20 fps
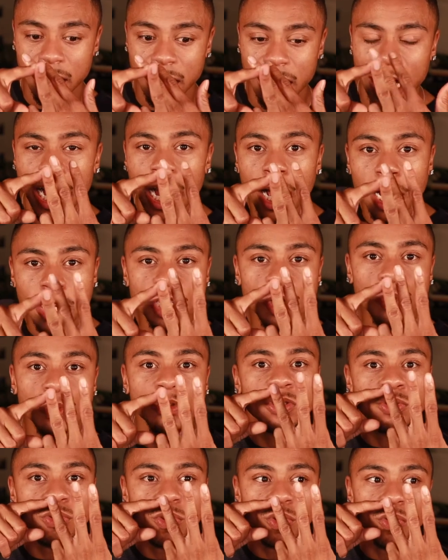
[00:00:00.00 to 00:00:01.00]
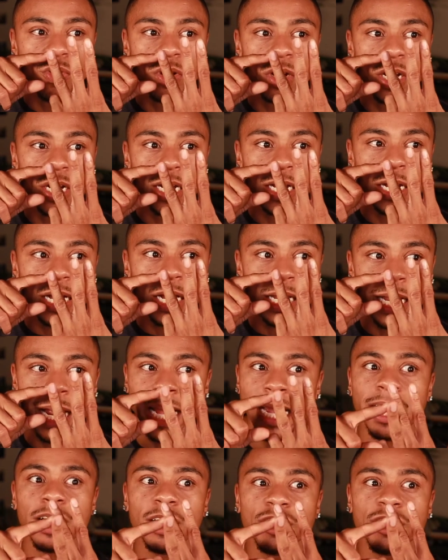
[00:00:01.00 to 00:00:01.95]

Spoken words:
I also was like